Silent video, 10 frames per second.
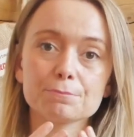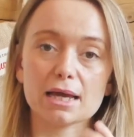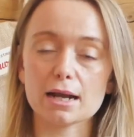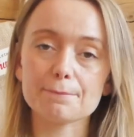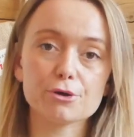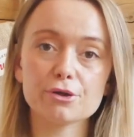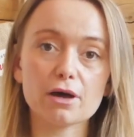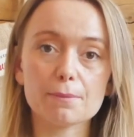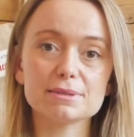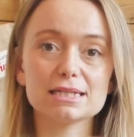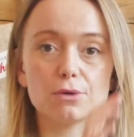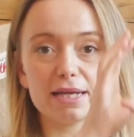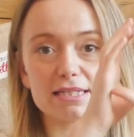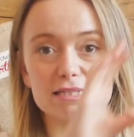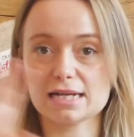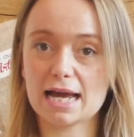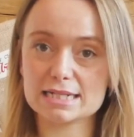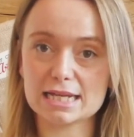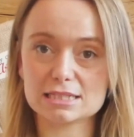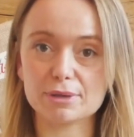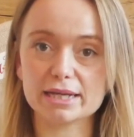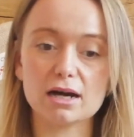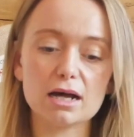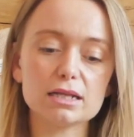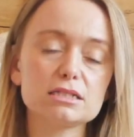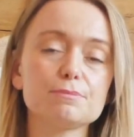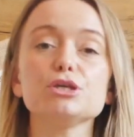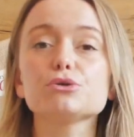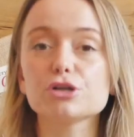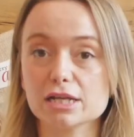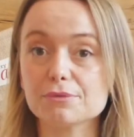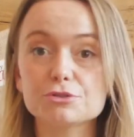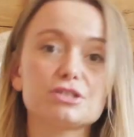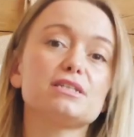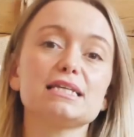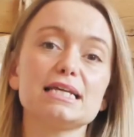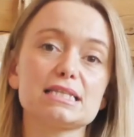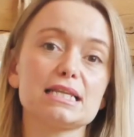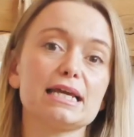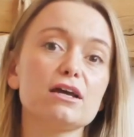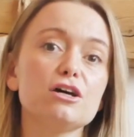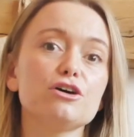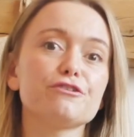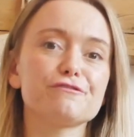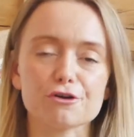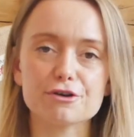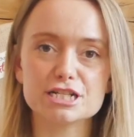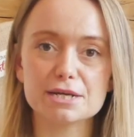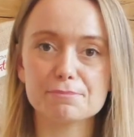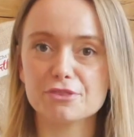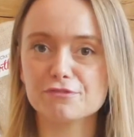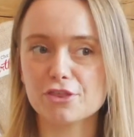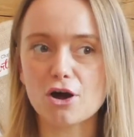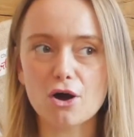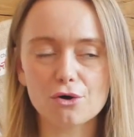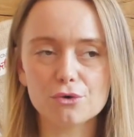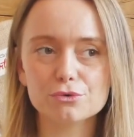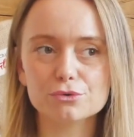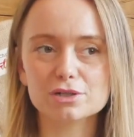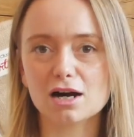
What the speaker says: and I broke it up into little pieces and added that to my garland. But you could just as easily forage it. For the whole